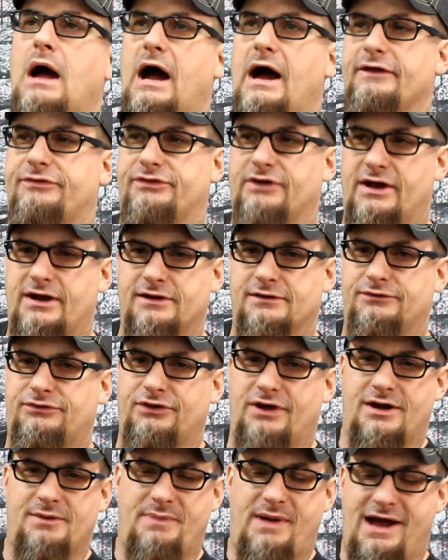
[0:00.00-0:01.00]
I
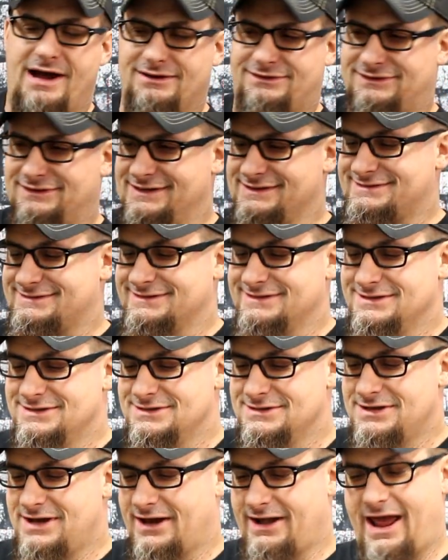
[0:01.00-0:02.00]
thought about this
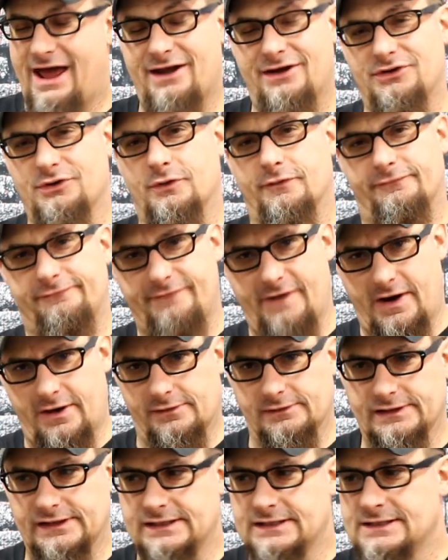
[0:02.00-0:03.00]
on how to do it
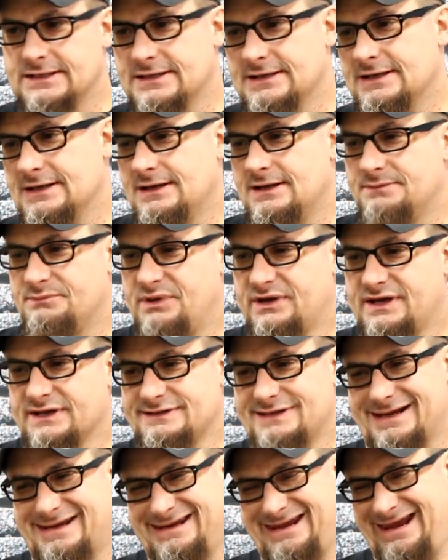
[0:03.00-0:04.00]
fairly.
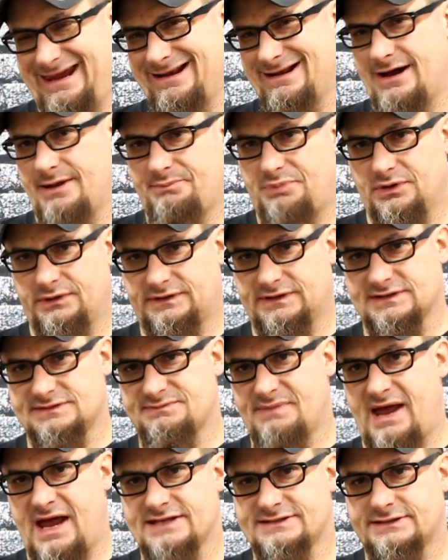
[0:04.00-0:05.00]
Because I cannot put
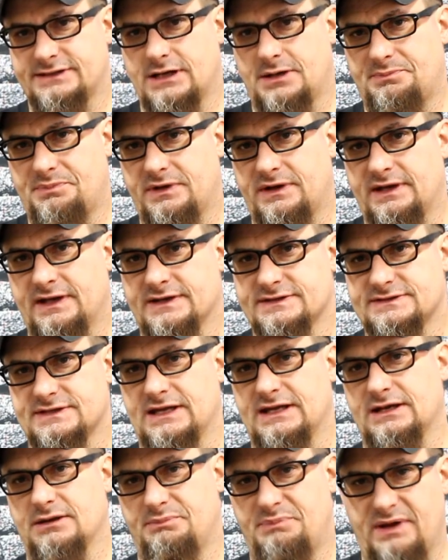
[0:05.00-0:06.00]
this mask up
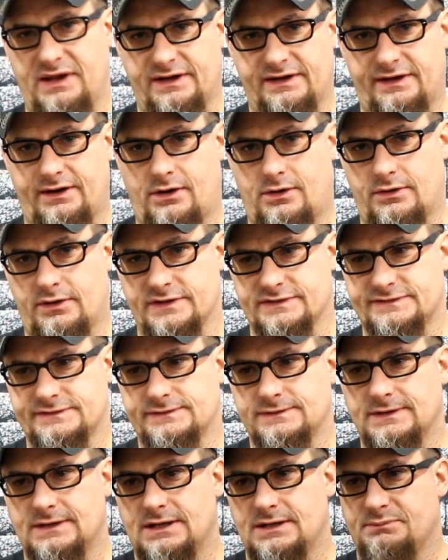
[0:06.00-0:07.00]
against independent
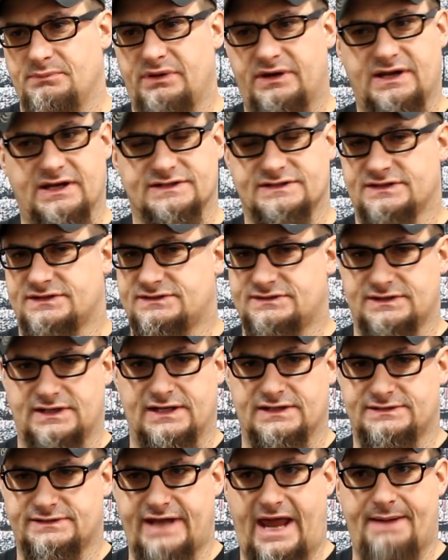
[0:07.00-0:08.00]
artists, because
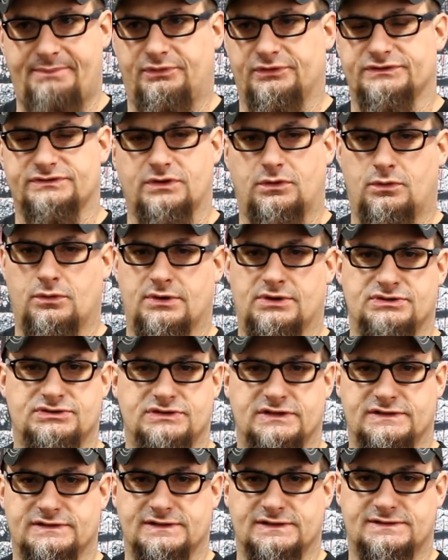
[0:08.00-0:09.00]
it's apples to
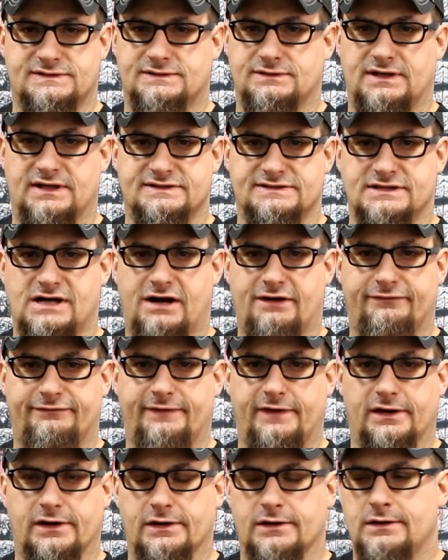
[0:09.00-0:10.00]
oranges. It's not
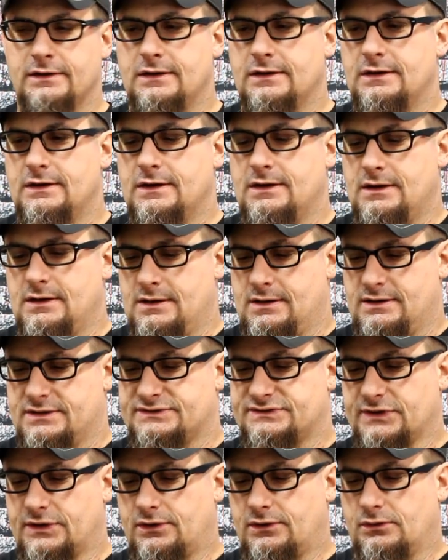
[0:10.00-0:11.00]
fair.
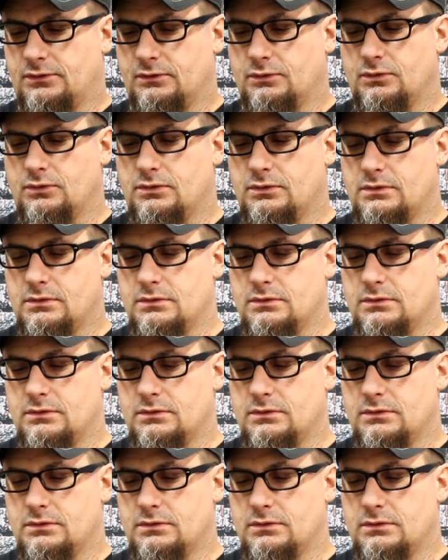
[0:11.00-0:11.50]
So